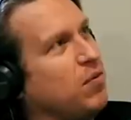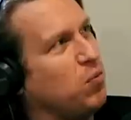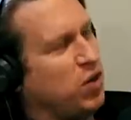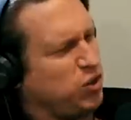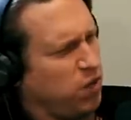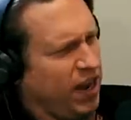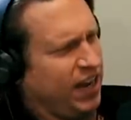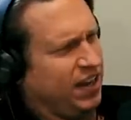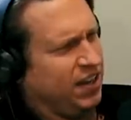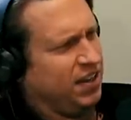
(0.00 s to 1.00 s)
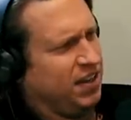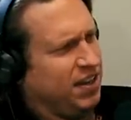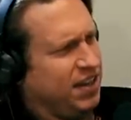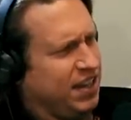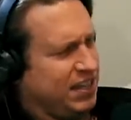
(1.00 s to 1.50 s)
Which way?
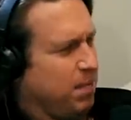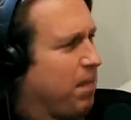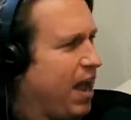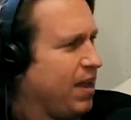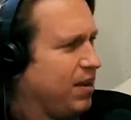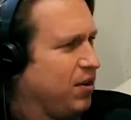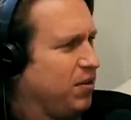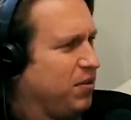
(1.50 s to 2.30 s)
Is it my